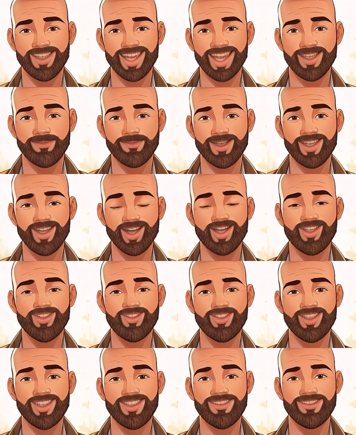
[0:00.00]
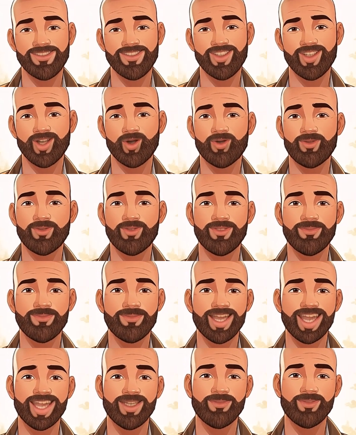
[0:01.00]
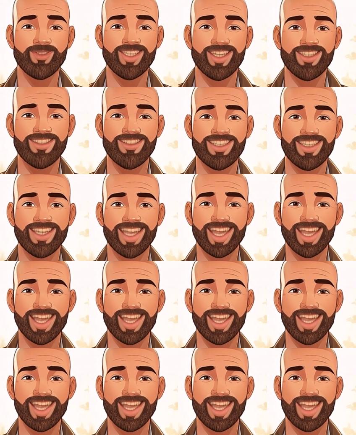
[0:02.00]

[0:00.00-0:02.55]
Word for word: and my hunch is going with the paid plan